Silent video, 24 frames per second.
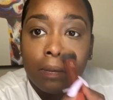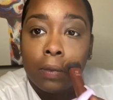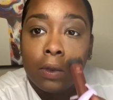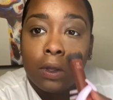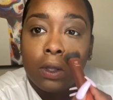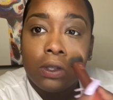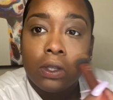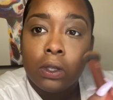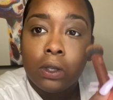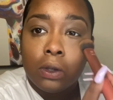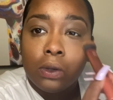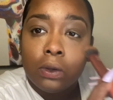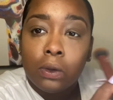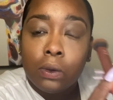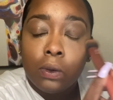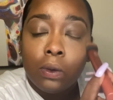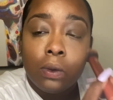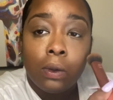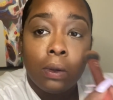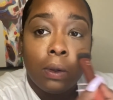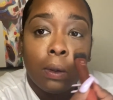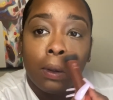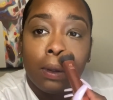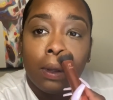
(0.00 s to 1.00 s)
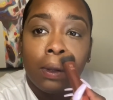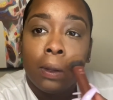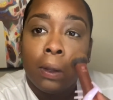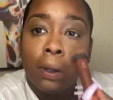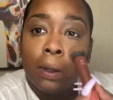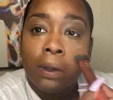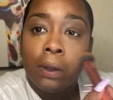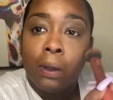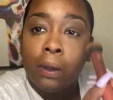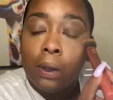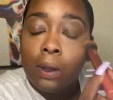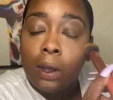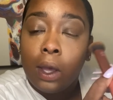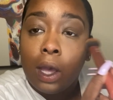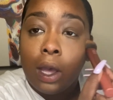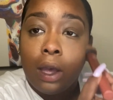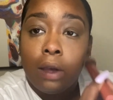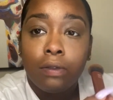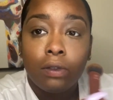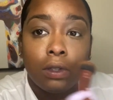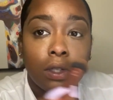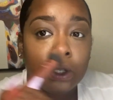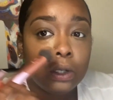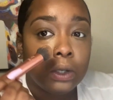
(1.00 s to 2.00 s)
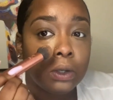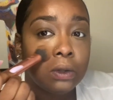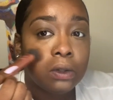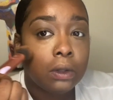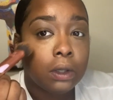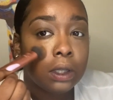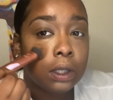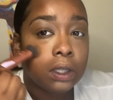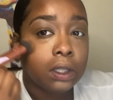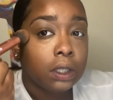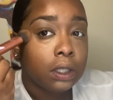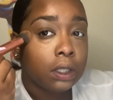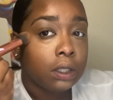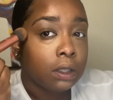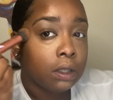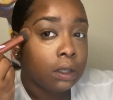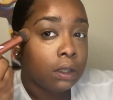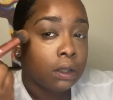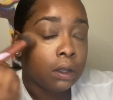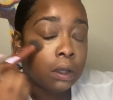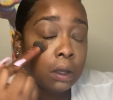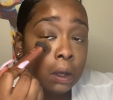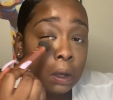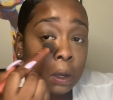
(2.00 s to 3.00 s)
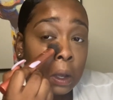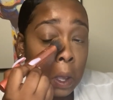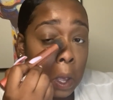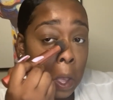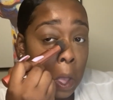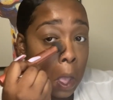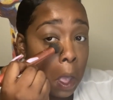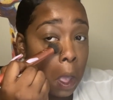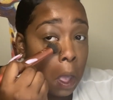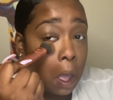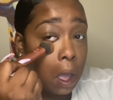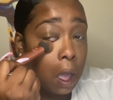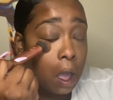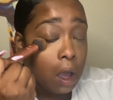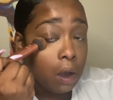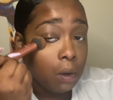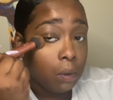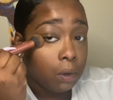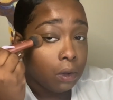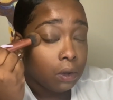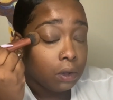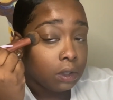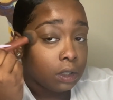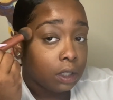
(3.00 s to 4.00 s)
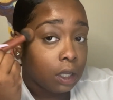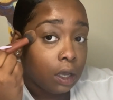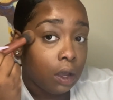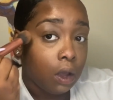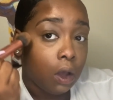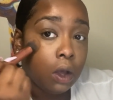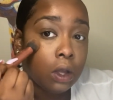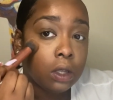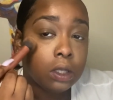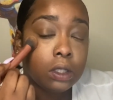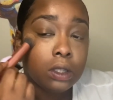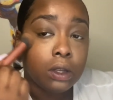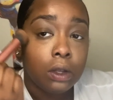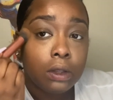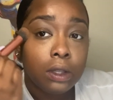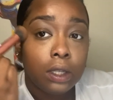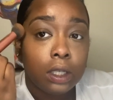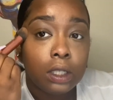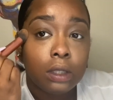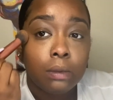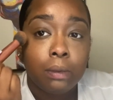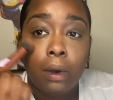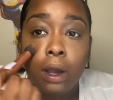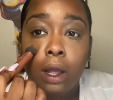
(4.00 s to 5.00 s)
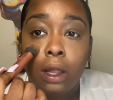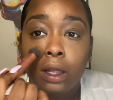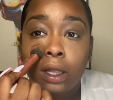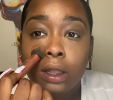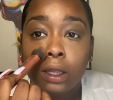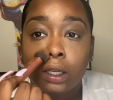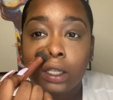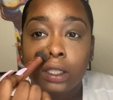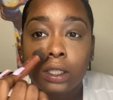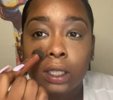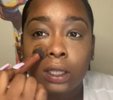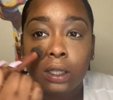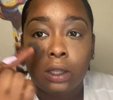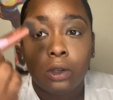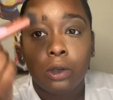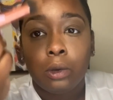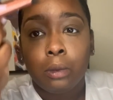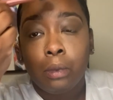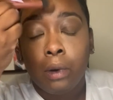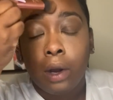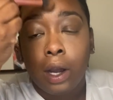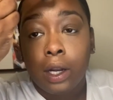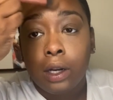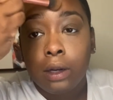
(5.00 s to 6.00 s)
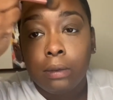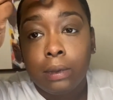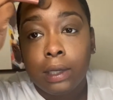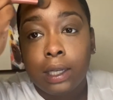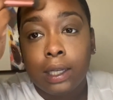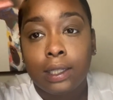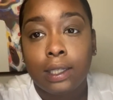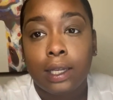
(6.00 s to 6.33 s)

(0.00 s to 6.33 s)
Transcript: to have to do this. I will say also, this probably looks a little brighter because